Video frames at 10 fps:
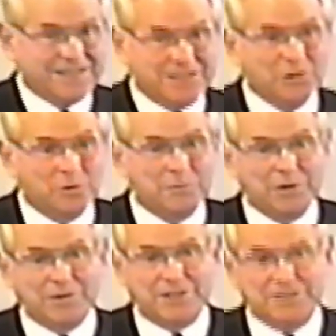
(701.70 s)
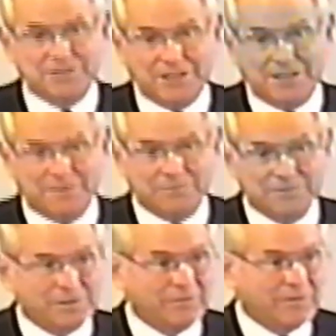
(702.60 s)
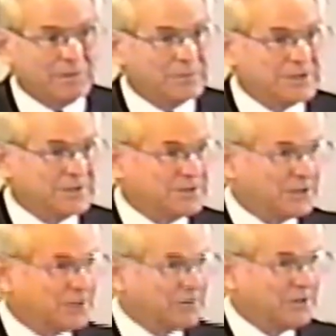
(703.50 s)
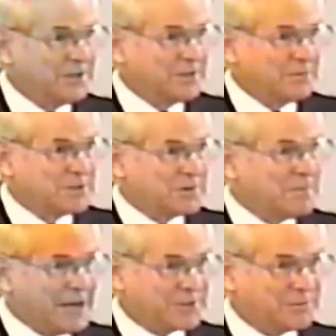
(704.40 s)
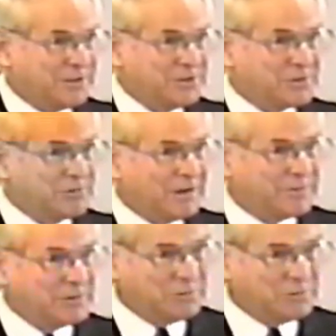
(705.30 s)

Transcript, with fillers: The old Puritans and some of our preachers, including dear Mr. Maxwell, used to often